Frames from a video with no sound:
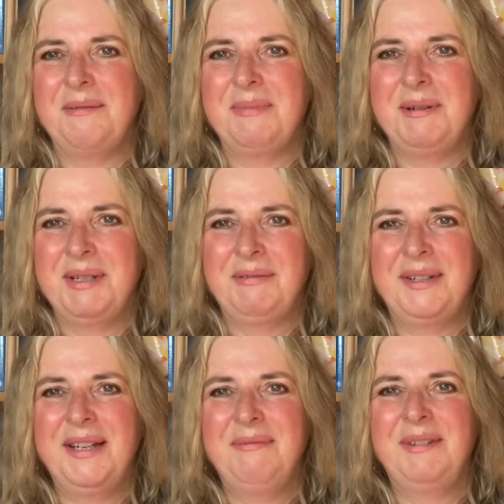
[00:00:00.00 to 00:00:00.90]

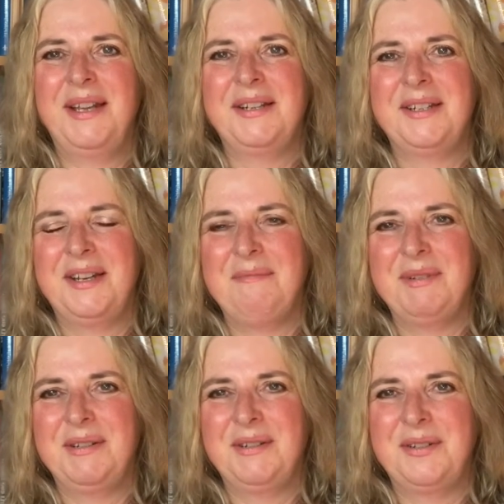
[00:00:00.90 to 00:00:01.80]
beautifully for the
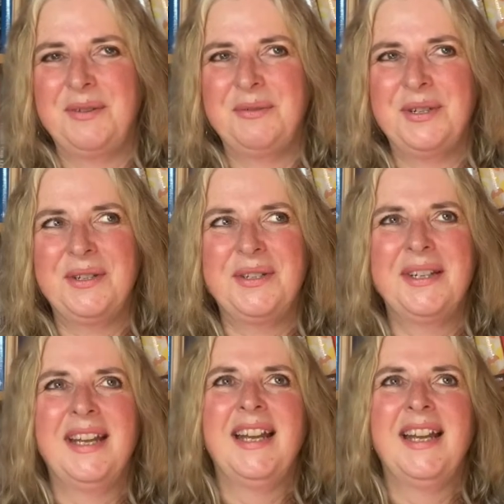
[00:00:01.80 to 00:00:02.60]
entertainment of the soldiers.